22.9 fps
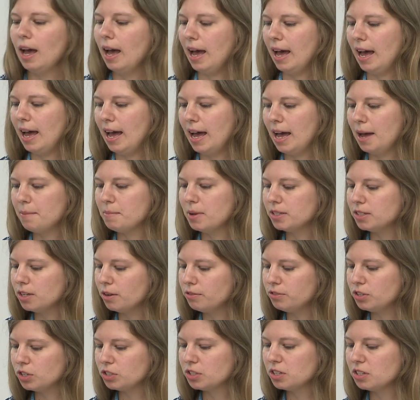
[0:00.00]
Um, so
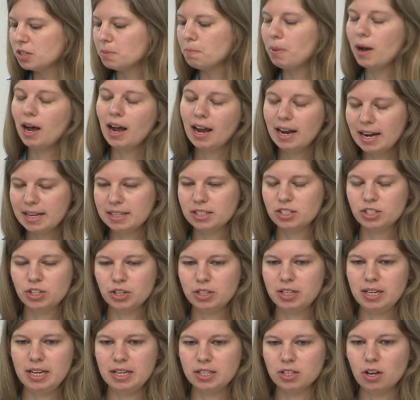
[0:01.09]
we've just done some pilot
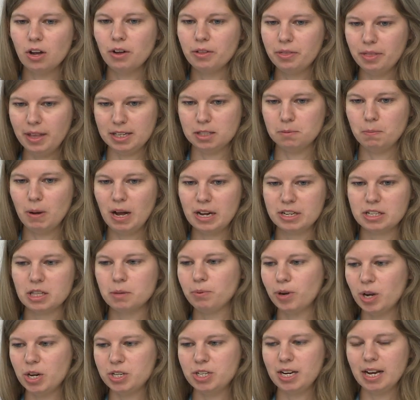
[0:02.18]
studies on this part of the
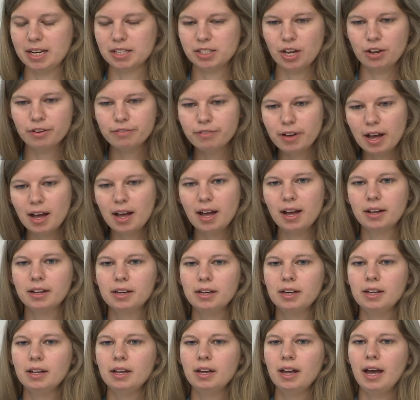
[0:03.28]
project so far.
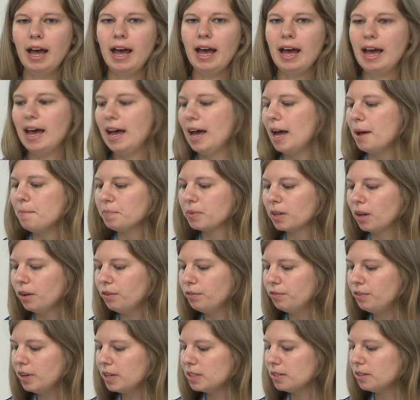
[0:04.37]
Um,
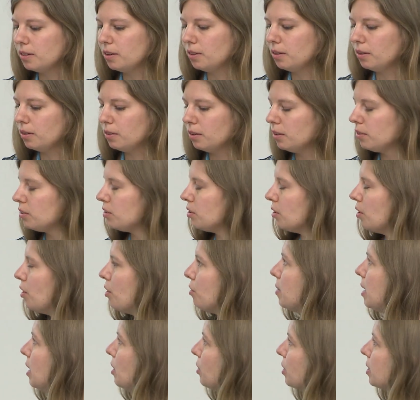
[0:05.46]
first so
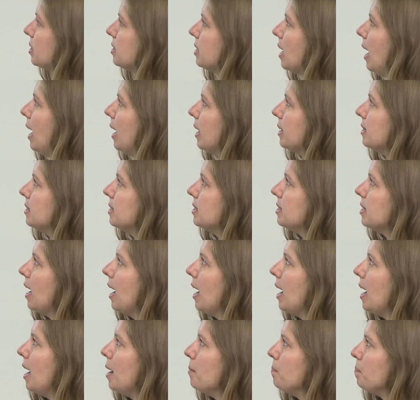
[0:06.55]
all, we looked at,
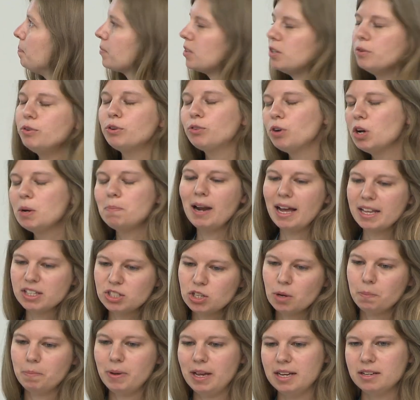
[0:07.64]
um, so we grew
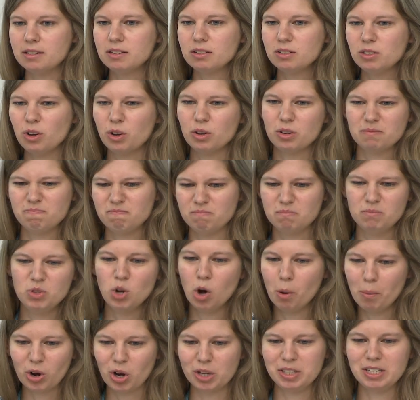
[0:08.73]
plants up in sort of
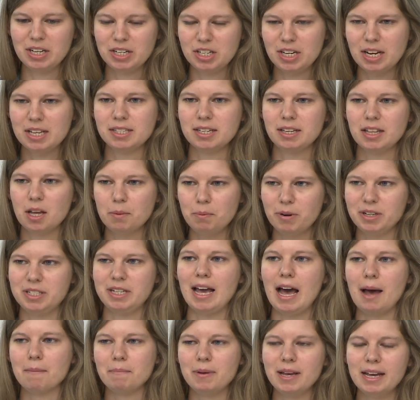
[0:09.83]
normal conditions, so they're pretty
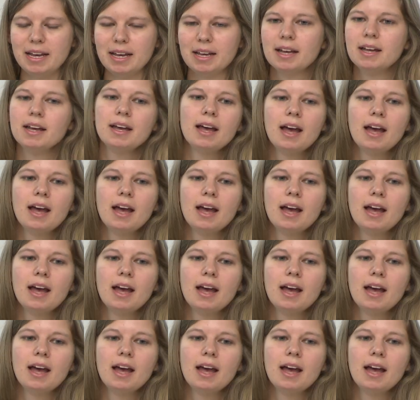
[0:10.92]
happy,